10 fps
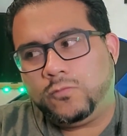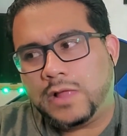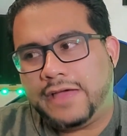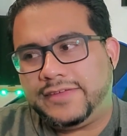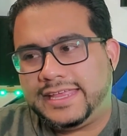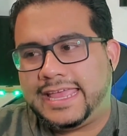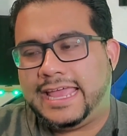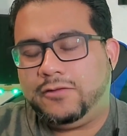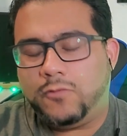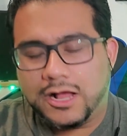having
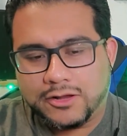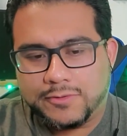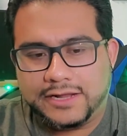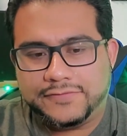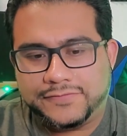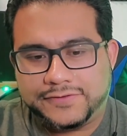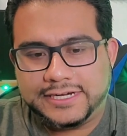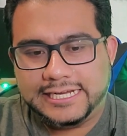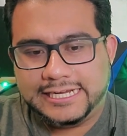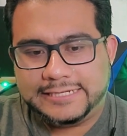Kane walk around
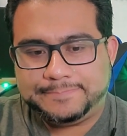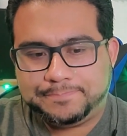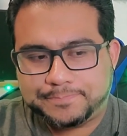free.